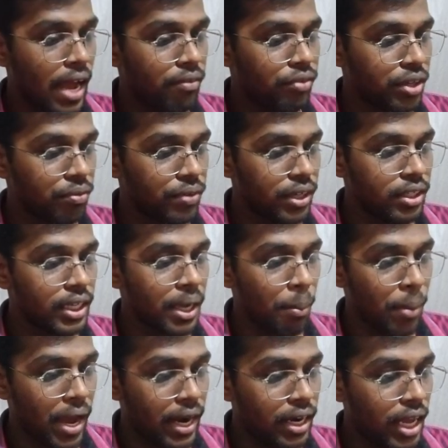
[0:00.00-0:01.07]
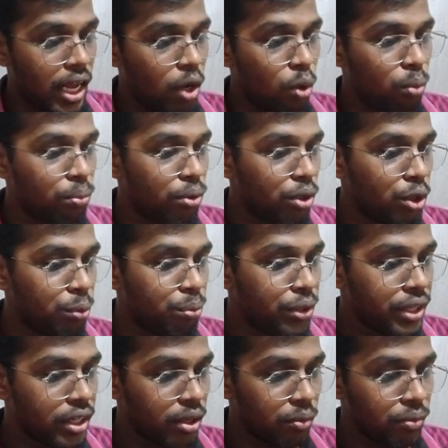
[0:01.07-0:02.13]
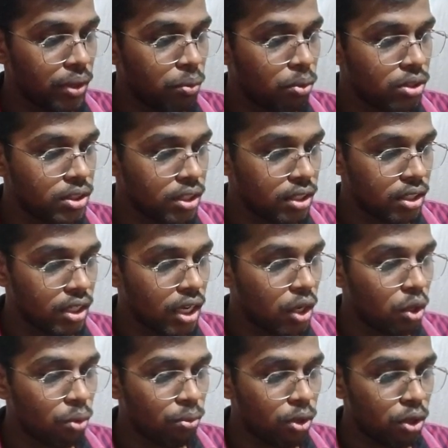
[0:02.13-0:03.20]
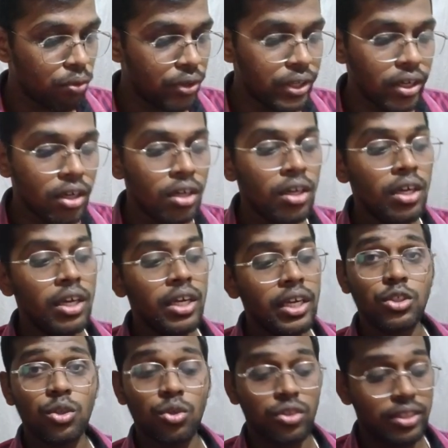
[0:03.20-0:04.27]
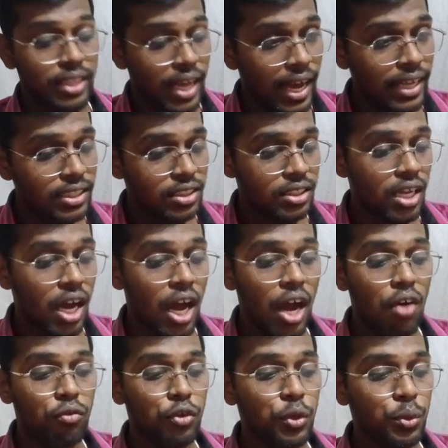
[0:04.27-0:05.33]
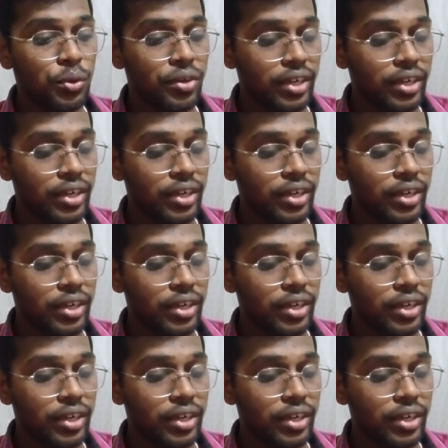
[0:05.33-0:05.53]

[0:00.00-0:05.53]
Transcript: I have given the command hello world over here. Where was it? Hello world over here. So that's how you